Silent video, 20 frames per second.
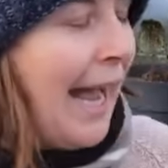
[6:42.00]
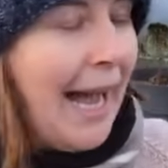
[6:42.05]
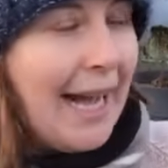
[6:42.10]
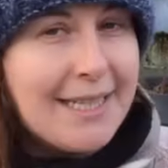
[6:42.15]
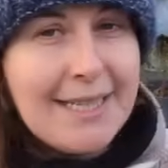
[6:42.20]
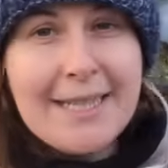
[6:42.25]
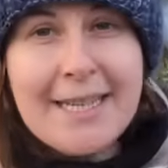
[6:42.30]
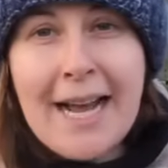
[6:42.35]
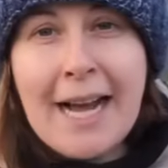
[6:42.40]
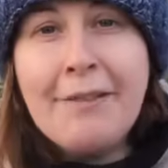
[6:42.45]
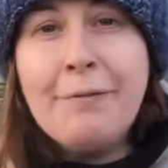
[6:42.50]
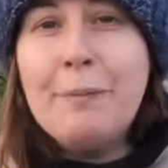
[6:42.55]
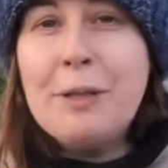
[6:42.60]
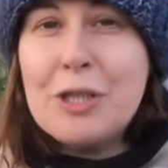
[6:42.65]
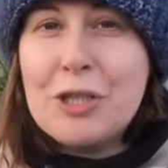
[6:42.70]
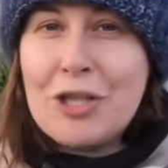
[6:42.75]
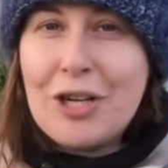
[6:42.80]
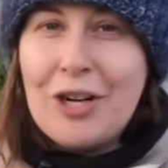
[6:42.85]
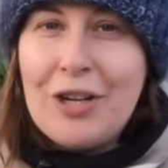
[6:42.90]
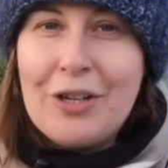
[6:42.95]
I didn't have
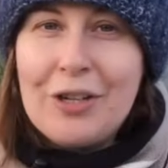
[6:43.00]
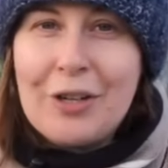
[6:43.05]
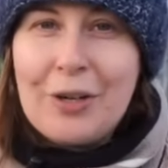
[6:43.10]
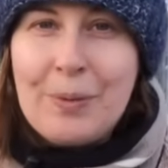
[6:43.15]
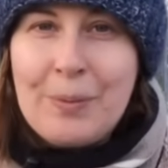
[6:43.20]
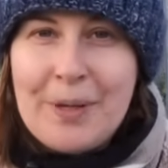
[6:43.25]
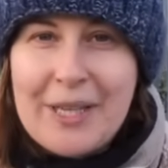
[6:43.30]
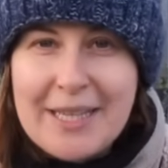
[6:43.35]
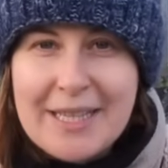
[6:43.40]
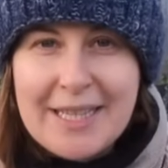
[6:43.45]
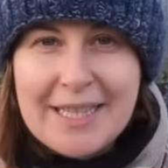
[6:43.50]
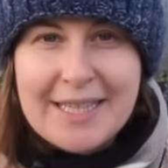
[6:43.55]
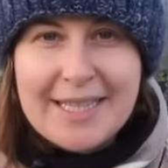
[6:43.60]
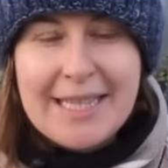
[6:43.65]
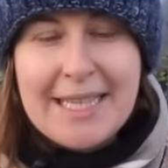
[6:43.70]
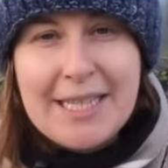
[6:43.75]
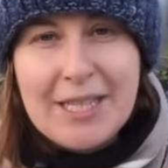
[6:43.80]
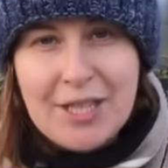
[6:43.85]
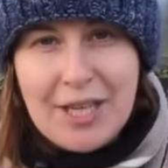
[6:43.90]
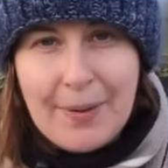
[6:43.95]
much luck with
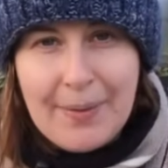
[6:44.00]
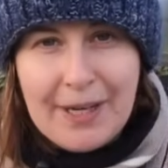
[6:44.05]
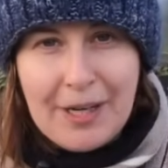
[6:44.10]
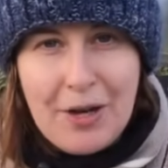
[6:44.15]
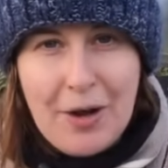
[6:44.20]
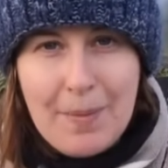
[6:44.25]
seed sowing